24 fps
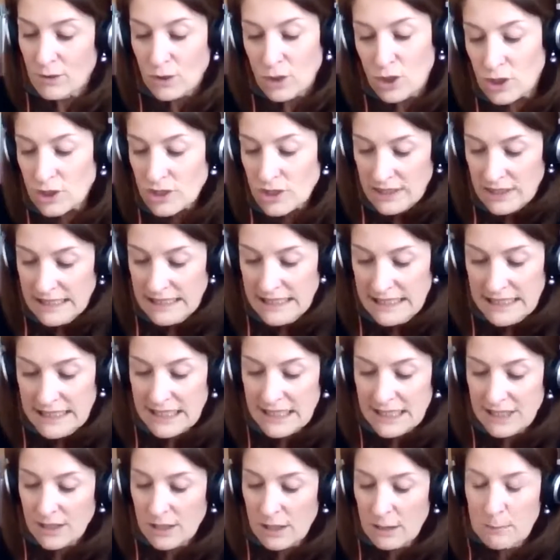good to
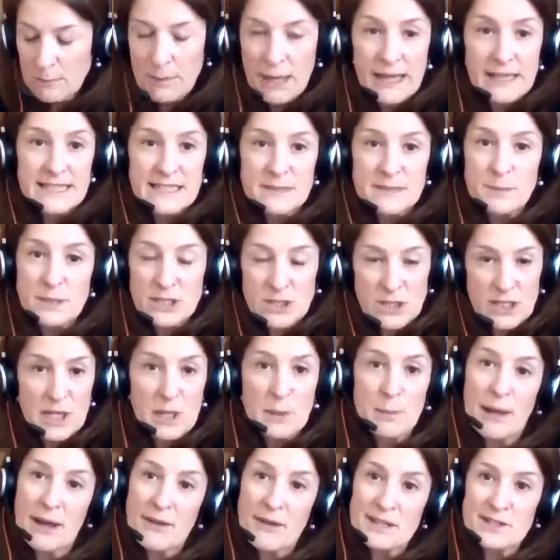hear about, especially
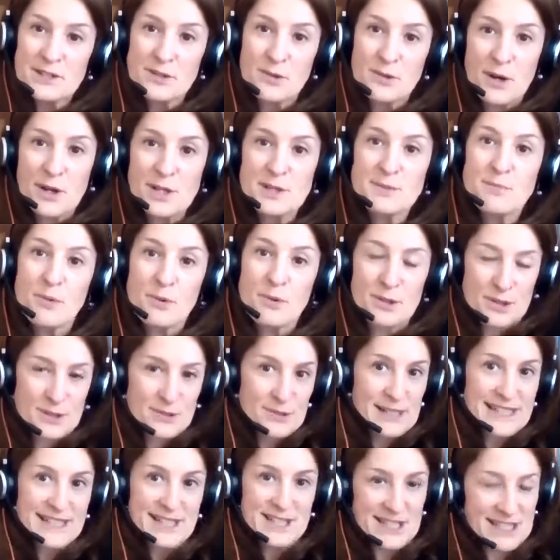about these cross-border
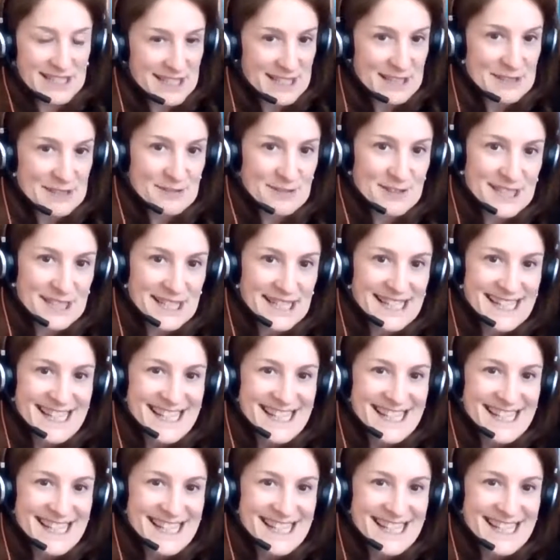initiatives